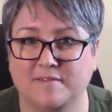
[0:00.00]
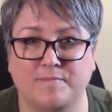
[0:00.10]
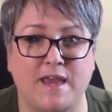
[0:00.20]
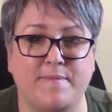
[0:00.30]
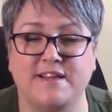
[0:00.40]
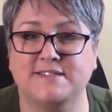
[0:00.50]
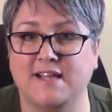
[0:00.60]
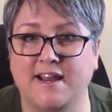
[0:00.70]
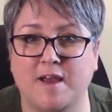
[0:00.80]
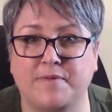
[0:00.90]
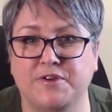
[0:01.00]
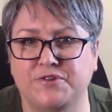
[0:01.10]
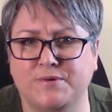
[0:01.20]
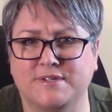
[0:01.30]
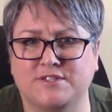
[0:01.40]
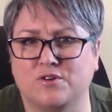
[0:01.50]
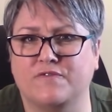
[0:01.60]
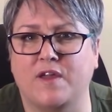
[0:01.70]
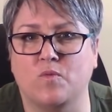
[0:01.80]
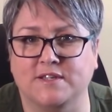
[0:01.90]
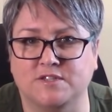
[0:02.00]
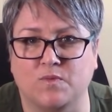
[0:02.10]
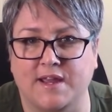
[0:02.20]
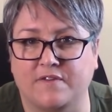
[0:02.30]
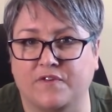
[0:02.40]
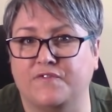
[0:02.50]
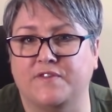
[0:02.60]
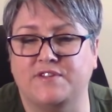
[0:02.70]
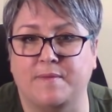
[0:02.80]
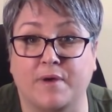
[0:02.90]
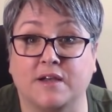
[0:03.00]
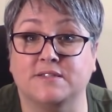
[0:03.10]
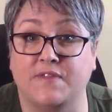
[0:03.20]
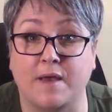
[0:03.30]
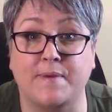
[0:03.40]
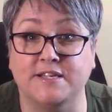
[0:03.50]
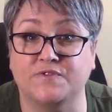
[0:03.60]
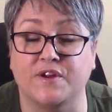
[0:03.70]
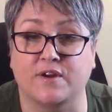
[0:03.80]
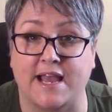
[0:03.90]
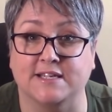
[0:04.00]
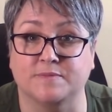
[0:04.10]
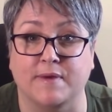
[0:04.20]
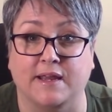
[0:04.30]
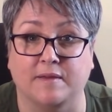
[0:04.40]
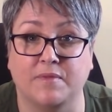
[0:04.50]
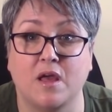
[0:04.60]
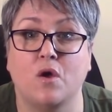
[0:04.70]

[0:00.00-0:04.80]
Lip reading: maybe you sign up and you do a survey once a week for $15, and that pays for your gas money.